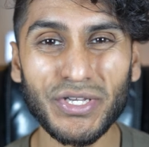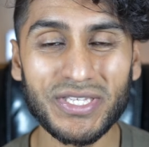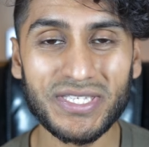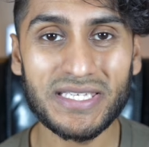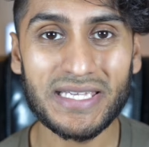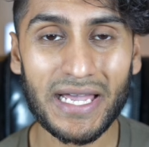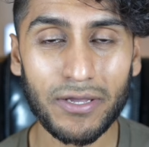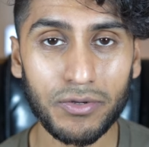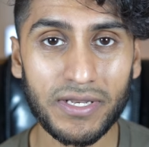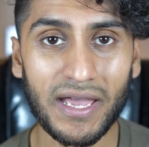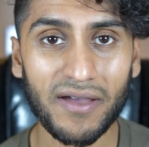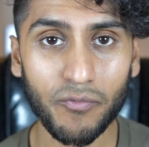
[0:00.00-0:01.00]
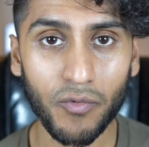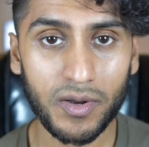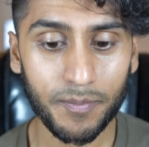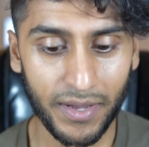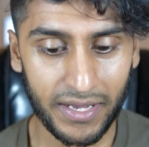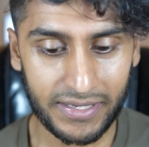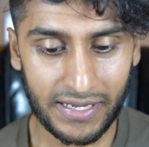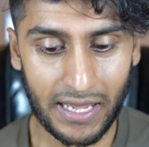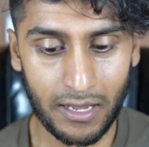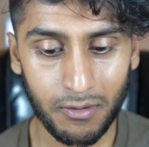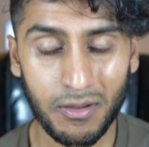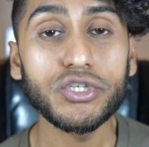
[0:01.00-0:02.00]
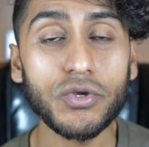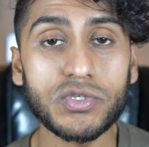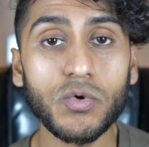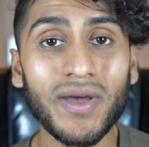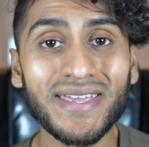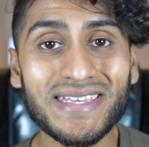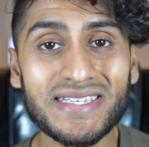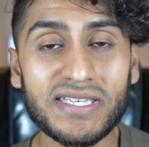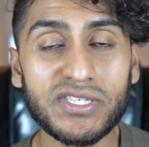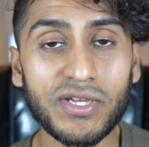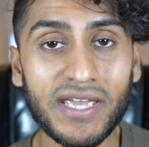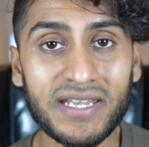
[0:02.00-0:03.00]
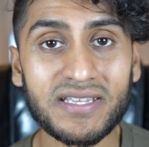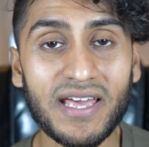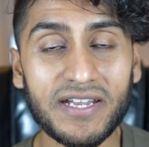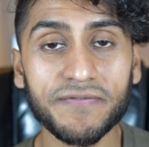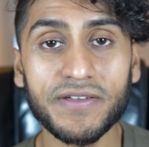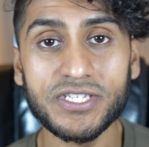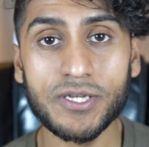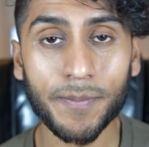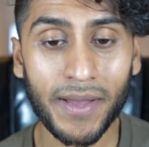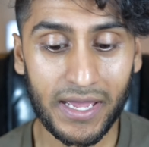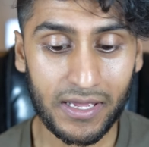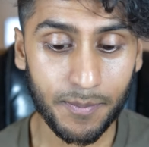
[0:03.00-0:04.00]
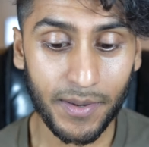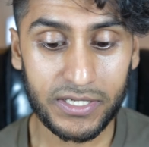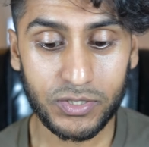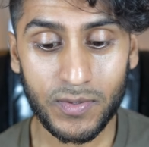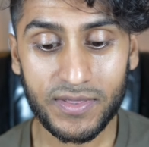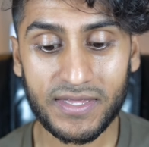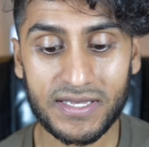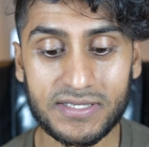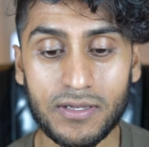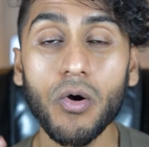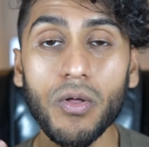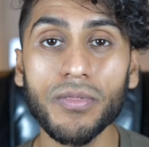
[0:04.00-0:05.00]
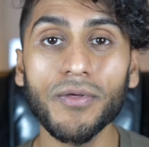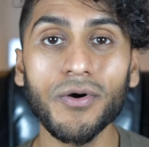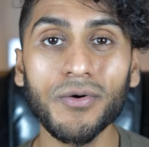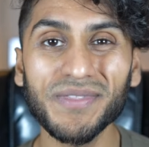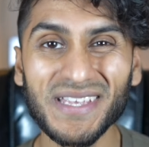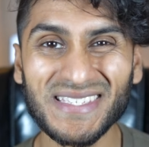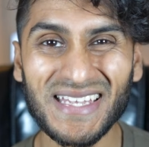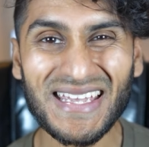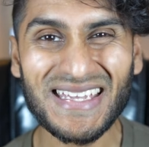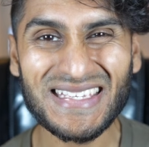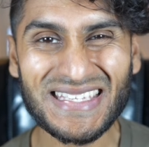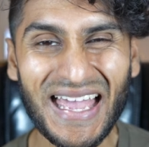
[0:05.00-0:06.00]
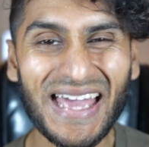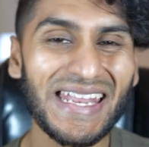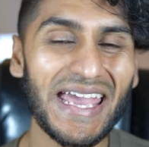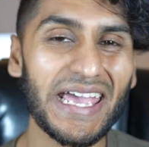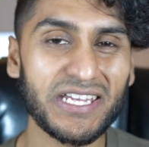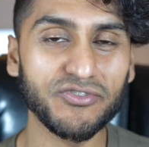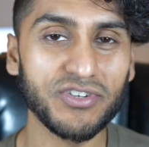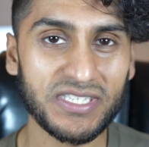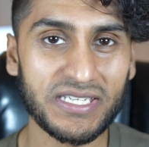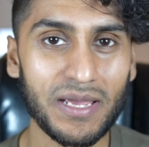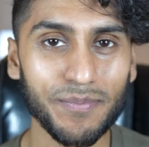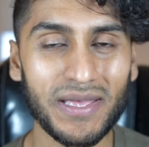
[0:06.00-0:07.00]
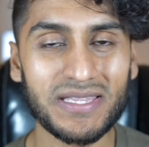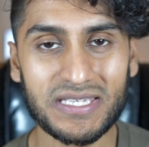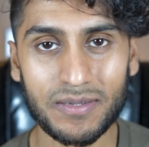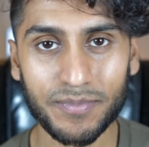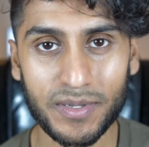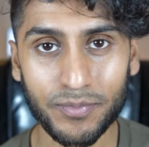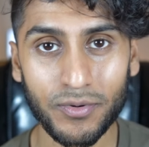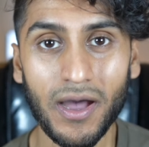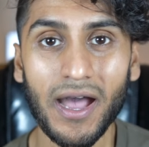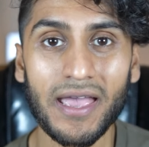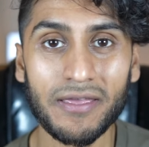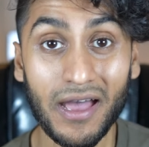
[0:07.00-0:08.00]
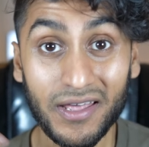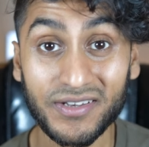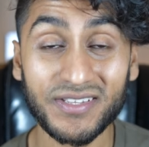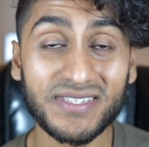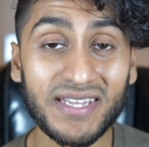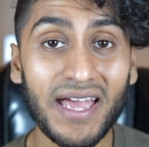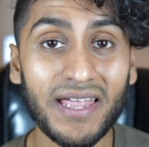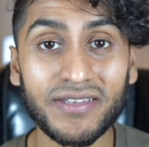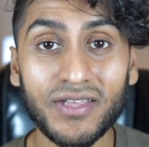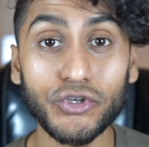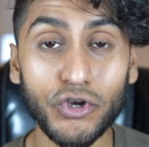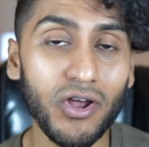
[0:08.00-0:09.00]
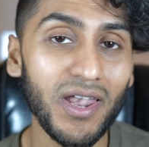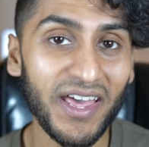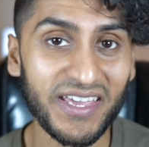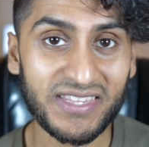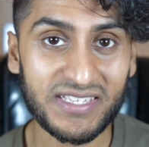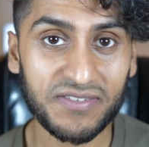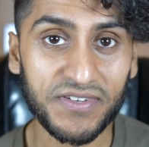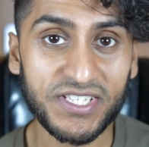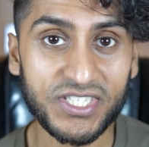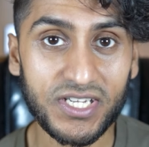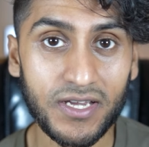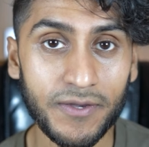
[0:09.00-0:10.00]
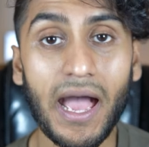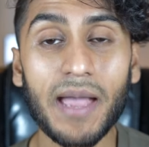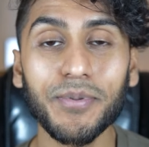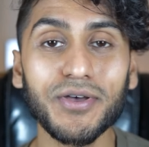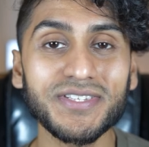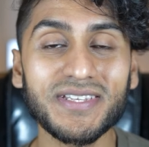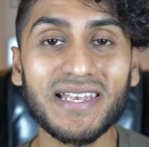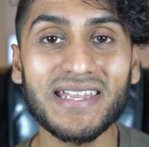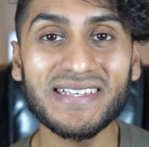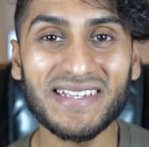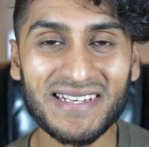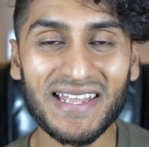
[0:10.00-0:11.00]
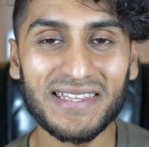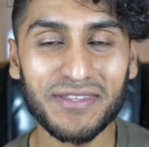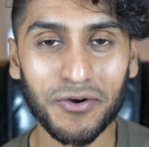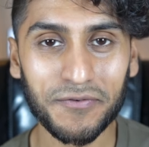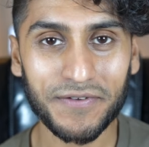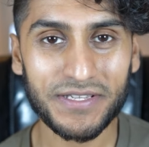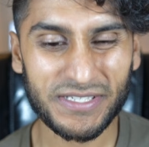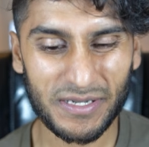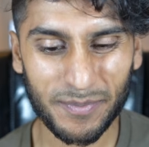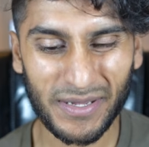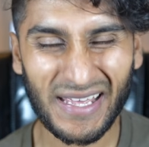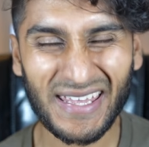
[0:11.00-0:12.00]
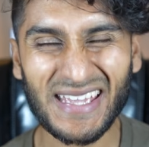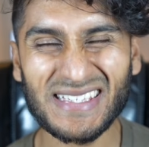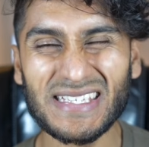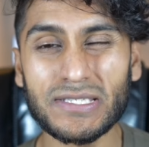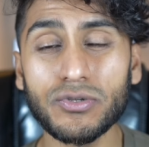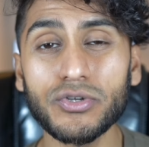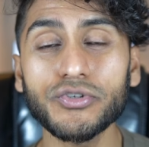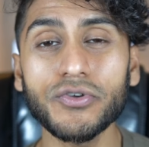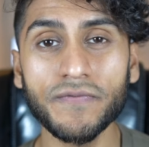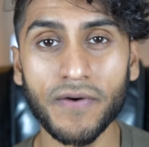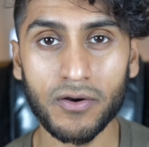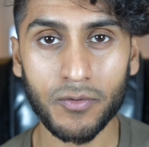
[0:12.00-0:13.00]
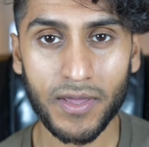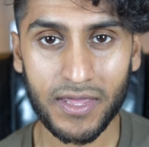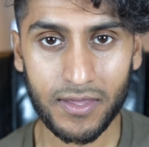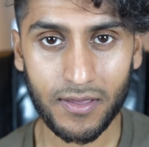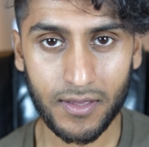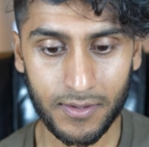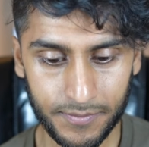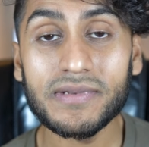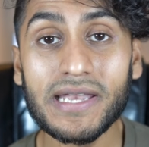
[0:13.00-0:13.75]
you can see, I only have one pie now. So it's quite easy to get that feature back by doing this, although this is an extra step and some people I understand do not like this feature. I personally did like the old feature, but I guess it's not too far away here.